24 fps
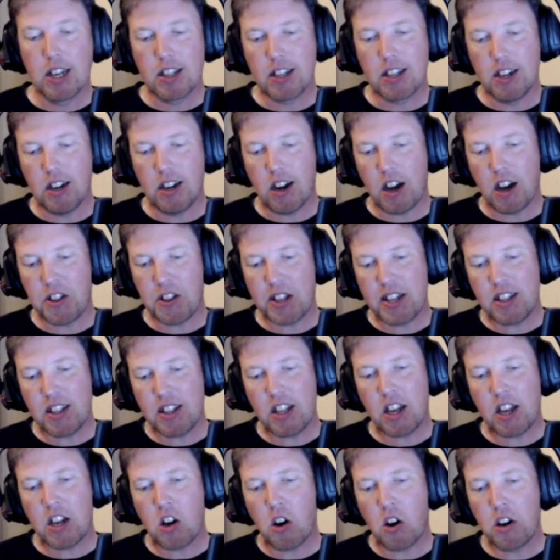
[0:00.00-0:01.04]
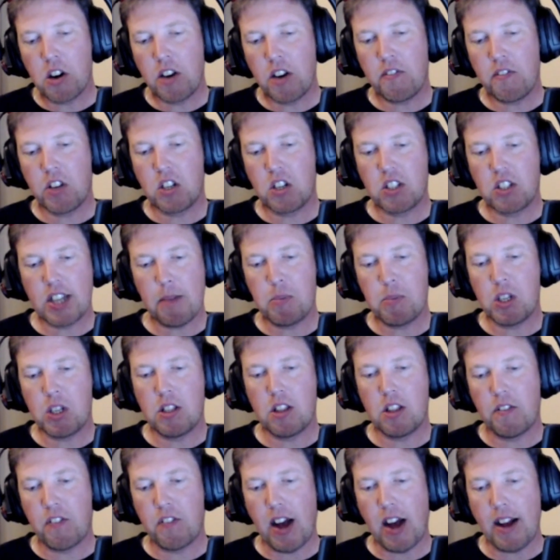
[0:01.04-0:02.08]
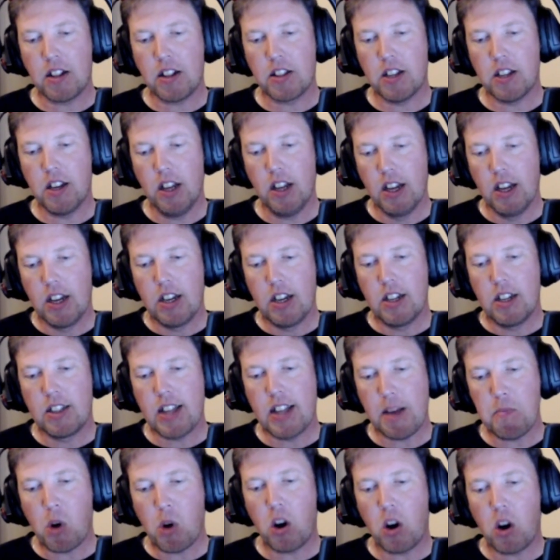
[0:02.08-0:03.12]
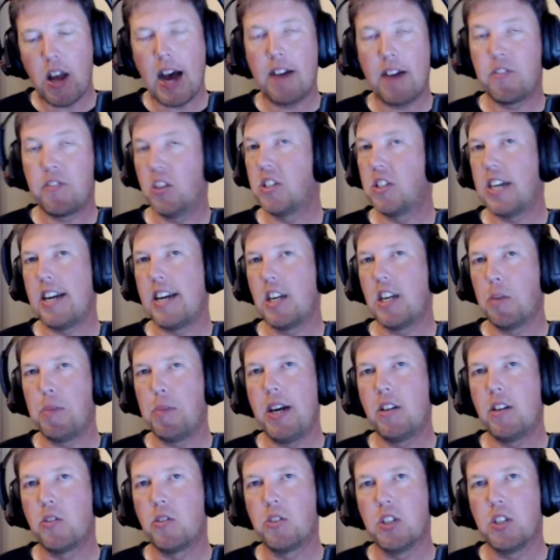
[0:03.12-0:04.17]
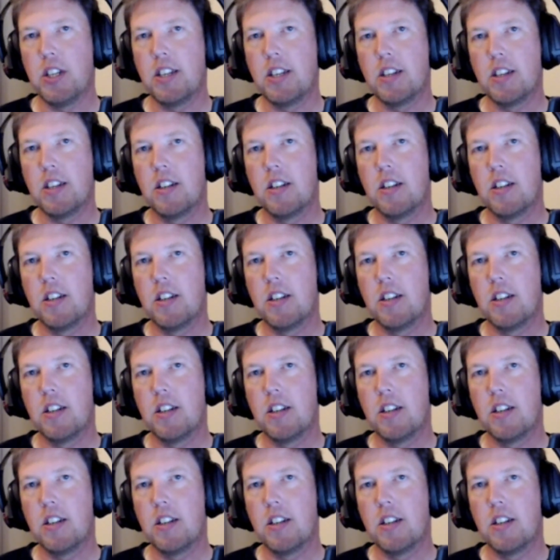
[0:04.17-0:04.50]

that I think they kind of accepted the fact that they might have to take a penalty